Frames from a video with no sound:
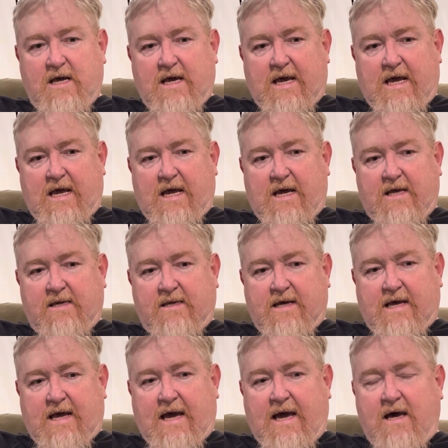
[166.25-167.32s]
And
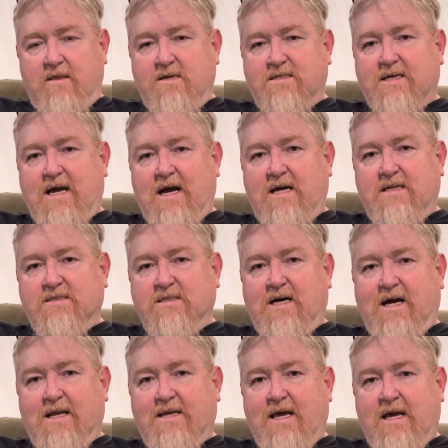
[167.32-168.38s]
how this guy is
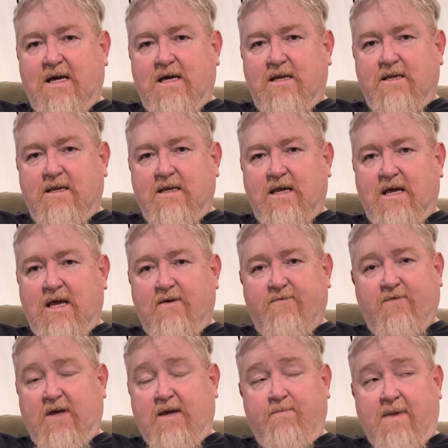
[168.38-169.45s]
not dead, if
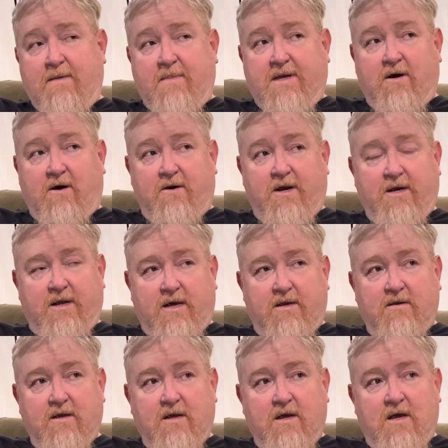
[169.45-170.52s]
he may be already
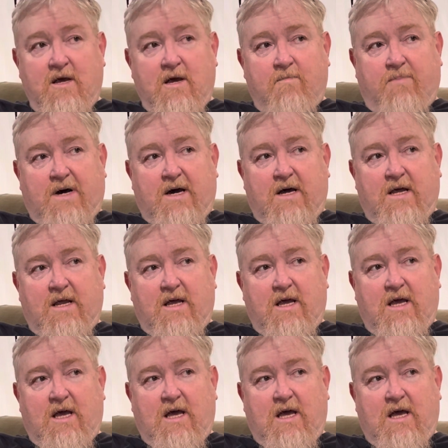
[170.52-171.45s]
dead, but